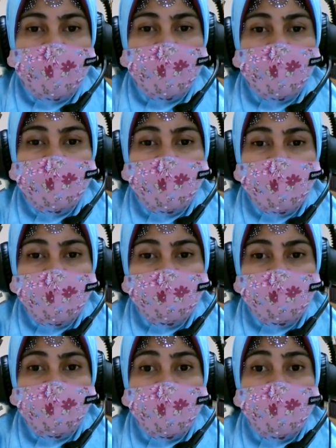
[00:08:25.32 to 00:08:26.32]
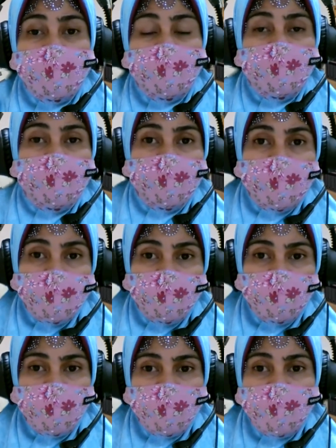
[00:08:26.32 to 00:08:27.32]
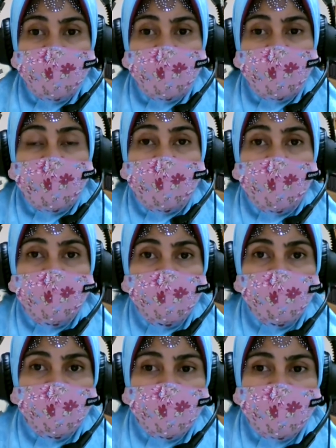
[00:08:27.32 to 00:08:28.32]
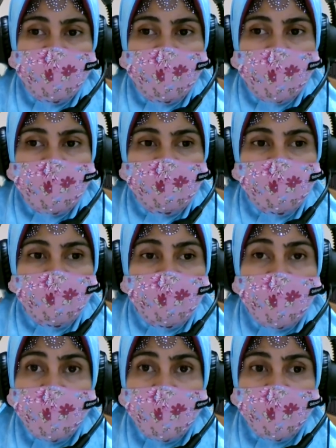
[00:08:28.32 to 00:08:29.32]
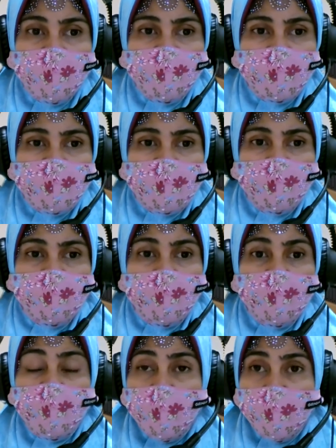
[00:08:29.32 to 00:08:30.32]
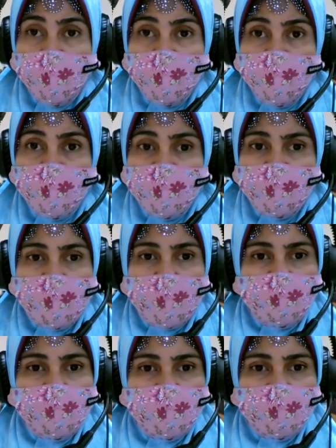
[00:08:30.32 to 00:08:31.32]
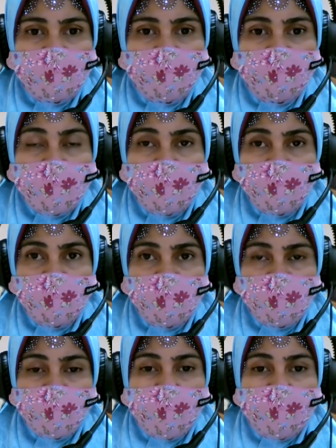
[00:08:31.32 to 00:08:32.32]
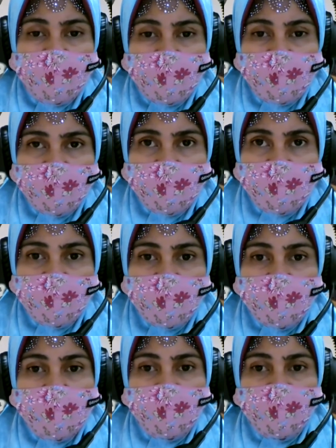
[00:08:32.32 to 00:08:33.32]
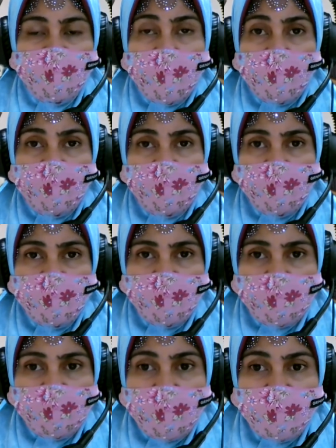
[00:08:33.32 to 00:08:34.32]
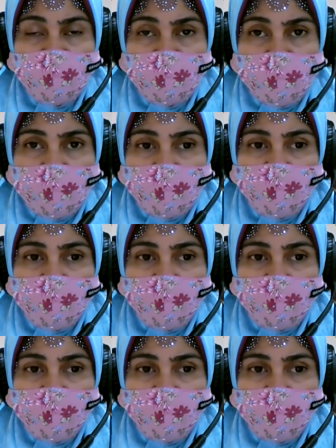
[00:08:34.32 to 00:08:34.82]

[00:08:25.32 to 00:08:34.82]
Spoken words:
Unlike some literary fiction, the crime story remains many of the time honor techniques of fiction's character, theme, narrative, intention.